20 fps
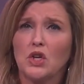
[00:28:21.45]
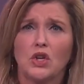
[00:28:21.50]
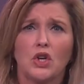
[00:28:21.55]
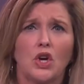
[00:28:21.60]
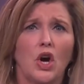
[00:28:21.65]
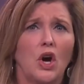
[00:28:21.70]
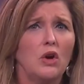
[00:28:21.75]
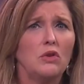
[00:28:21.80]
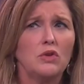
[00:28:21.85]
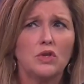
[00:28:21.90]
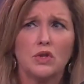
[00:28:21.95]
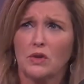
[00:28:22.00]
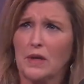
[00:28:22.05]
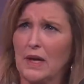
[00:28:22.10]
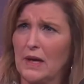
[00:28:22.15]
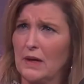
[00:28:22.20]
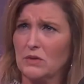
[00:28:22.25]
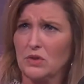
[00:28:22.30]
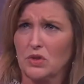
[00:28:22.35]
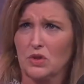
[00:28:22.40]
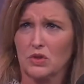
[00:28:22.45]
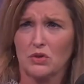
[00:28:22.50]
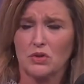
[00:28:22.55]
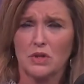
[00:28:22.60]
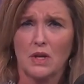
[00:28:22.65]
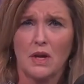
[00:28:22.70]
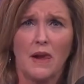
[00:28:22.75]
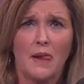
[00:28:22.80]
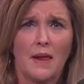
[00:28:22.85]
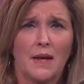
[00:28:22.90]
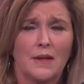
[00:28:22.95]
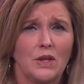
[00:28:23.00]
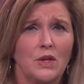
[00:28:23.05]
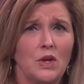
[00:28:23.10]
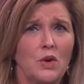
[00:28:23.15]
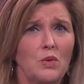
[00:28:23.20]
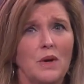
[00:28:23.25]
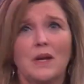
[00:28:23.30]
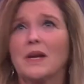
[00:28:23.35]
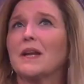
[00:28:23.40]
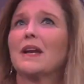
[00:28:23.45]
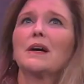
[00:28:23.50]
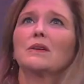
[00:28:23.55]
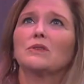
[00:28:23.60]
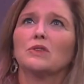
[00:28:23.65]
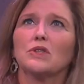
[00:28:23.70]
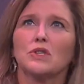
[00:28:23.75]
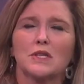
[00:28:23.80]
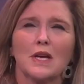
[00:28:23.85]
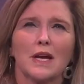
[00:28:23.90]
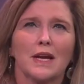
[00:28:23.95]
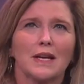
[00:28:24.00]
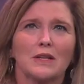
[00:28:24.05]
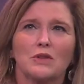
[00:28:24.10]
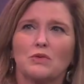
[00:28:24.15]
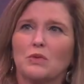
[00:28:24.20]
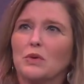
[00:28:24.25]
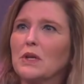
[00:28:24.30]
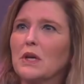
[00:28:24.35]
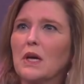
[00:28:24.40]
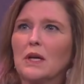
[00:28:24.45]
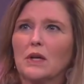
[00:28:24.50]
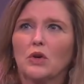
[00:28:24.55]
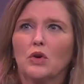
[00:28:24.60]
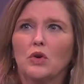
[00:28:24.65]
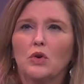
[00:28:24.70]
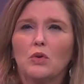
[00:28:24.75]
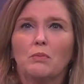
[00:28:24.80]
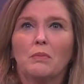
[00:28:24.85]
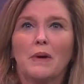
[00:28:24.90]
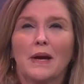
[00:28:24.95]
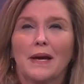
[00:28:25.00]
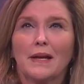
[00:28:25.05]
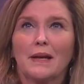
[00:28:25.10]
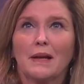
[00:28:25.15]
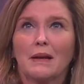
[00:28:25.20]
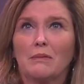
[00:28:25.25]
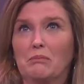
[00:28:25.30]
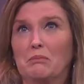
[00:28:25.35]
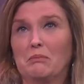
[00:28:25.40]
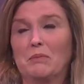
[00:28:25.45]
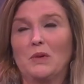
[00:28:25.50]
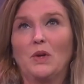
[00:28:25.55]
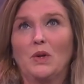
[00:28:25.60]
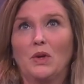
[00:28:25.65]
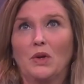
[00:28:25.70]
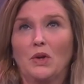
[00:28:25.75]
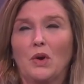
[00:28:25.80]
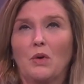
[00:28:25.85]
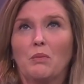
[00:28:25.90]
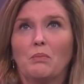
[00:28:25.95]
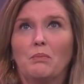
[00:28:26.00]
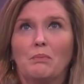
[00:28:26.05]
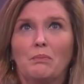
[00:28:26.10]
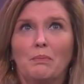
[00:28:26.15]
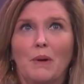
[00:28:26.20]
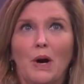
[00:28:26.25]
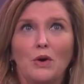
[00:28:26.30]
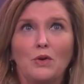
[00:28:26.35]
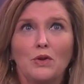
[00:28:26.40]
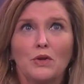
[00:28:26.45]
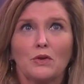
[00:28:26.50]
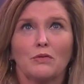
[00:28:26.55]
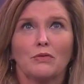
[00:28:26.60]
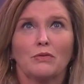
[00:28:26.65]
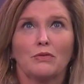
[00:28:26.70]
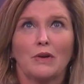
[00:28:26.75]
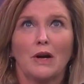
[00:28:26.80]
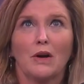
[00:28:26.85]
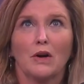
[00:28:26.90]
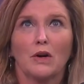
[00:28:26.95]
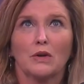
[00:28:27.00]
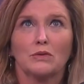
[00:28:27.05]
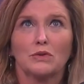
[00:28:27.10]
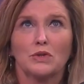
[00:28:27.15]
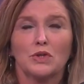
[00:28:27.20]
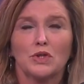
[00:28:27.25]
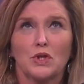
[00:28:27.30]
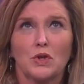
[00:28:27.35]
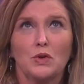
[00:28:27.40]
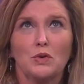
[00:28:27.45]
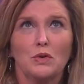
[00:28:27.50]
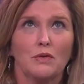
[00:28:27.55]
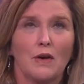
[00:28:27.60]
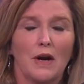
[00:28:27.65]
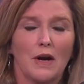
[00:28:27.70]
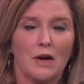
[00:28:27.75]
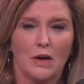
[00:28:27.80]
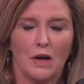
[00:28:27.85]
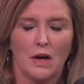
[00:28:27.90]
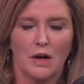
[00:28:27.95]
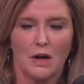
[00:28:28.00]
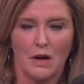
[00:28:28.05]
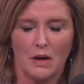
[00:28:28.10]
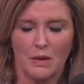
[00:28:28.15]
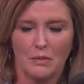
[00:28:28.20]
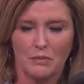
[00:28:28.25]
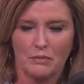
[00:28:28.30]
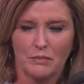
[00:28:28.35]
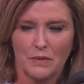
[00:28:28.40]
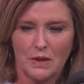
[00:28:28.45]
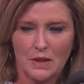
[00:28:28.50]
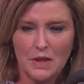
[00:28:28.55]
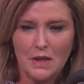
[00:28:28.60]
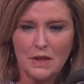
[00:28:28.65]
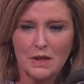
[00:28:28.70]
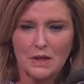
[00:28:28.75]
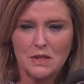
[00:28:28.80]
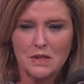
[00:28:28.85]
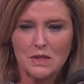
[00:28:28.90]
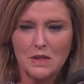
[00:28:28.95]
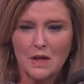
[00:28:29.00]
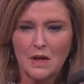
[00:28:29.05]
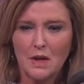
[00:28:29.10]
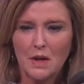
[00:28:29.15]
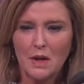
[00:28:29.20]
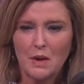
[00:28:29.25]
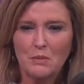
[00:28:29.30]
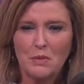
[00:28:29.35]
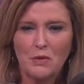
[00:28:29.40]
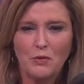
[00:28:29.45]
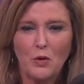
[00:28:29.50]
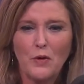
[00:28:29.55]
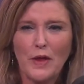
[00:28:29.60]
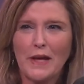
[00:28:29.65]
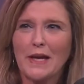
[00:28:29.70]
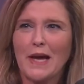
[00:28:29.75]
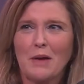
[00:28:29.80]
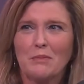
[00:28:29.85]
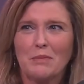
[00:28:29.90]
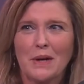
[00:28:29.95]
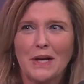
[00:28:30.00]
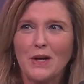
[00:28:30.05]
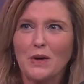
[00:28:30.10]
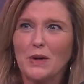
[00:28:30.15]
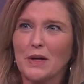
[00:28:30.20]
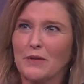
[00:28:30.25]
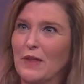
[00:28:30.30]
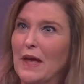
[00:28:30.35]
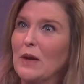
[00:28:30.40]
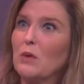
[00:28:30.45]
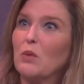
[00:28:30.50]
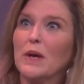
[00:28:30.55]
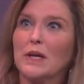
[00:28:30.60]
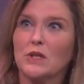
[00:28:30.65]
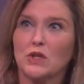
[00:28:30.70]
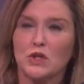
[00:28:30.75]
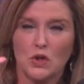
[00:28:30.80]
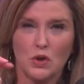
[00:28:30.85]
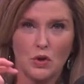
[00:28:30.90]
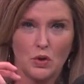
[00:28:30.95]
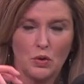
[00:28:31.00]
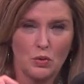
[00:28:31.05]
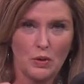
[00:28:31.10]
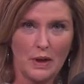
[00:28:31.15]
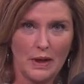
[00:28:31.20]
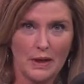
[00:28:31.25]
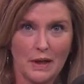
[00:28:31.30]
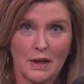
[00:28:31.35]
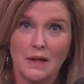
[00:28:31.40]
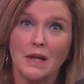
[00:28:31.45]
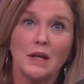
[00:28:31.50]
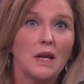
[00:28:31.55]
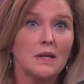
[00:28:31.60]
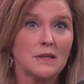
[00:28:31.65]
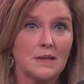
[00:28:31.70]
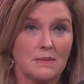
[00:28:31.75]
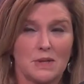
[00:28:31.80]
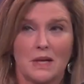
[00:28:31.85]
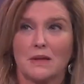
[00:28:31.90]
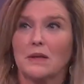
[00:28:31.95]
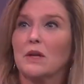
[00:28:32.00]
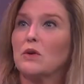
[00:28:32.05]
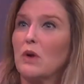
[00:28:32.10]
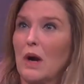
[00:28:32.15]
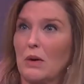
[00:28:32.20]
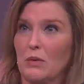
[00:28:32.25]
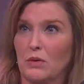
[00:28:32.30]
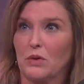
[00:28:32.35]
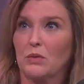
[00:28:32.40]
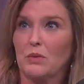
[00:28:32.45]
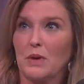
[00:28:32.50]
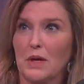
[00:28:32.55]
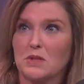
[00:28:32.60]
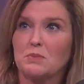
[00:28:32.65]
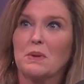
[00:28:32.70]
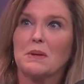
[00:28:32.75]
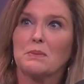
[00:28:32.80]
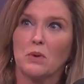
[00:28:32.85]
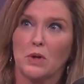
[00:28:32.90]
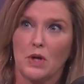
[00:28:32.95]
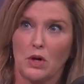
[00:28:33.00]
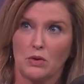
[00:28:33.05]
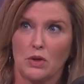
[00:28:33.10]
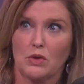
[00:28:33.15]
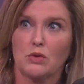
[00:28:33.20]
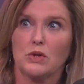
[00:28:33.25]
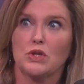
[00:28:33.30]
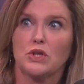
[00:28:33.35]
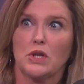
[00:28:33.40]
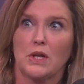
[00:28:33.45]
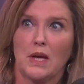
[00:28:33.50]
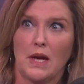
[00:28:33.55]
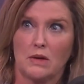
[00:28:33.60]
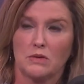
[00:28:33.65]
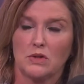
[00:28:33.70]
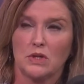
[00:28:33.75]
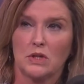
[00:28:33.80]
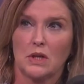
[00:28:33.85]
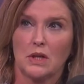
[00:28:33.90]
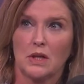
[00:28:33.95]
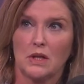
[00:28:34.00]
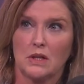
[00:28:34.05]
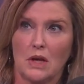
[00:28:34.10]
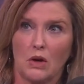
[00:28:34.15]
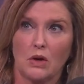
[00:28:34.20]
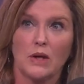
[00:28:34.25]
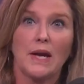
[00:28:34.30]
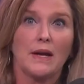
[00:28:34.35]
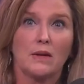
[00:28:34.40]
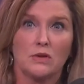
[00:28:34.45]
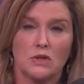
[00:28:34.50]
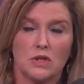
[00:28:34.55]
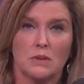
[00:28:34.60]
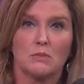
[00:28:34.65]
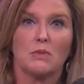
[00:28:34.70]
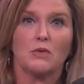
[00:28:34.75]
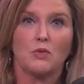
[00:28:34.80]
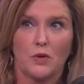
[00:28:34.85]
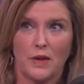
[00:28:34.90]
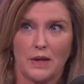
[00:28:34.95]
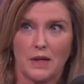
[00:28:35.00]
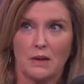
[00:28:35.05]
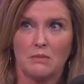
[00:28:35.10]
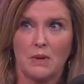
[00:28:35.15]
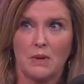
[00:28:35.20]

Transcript: go to counselors. Yeah. You know what? And I'll just say, and it's really kind of cool. And you know, both of our two of our um, kids before they got married, they went to, and, and a lot of times I do, I do realize people go to Christian counseling and are counseling before they get